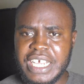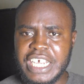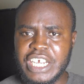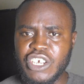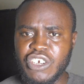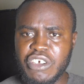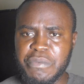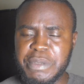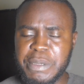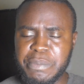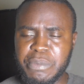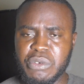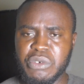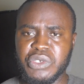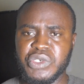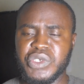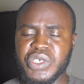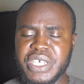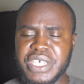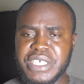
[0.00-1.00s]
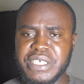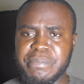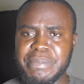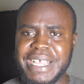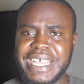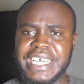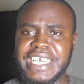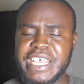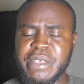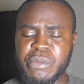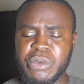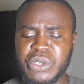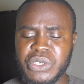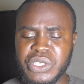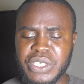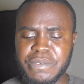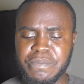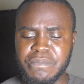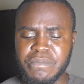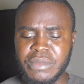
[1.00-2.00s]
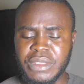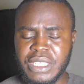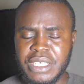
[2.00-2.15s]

cannot be possessed by demons